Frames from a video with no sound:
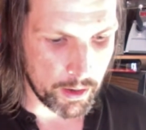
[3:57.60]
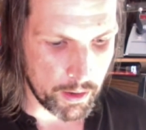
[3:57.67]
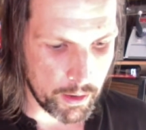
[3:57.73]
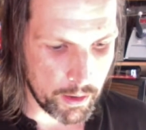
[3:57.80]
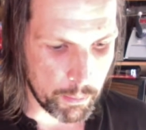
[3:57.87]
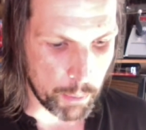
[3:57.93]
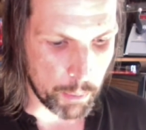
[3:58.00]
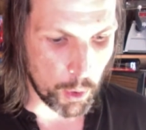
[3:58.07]

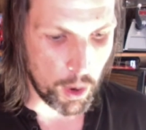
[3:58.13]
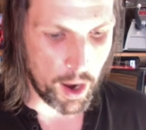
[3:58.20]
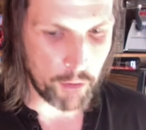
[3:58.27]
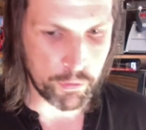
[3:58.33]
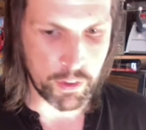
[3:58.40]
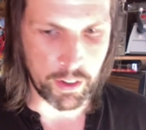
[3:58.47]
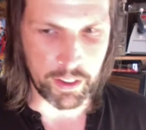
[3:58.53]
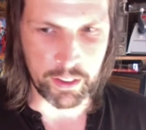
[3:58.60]
but
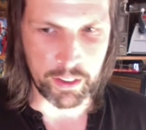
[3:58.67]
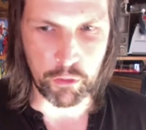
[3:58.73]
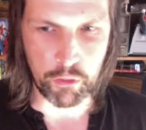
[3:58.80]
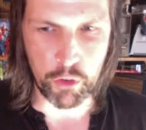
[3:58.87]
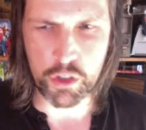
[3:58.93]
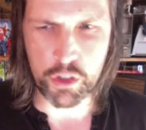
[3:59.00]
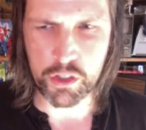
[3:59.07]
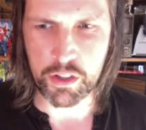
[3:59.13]
after like the
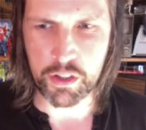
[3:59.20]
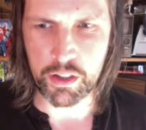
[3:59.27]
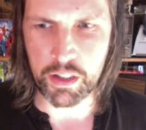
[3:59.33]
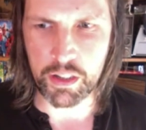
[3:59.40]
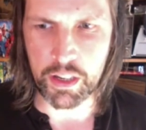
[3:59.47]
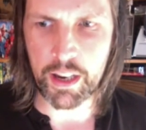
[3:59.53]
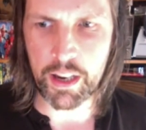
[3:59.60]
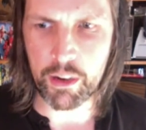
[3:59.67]
first
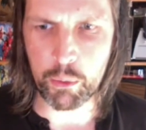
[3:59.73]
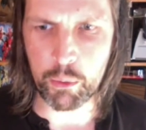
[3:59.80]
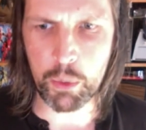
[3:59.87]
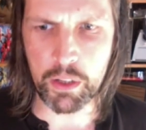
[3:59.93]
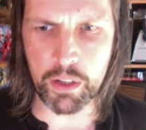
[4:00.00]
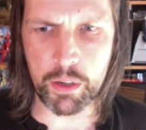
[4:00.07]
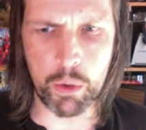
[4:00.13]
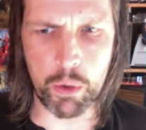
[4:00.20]
year
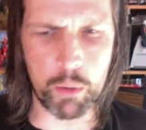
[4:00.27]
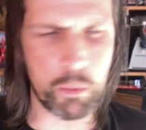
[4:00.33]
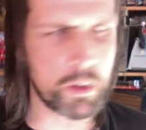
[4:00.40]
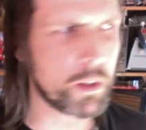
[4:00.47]
we did one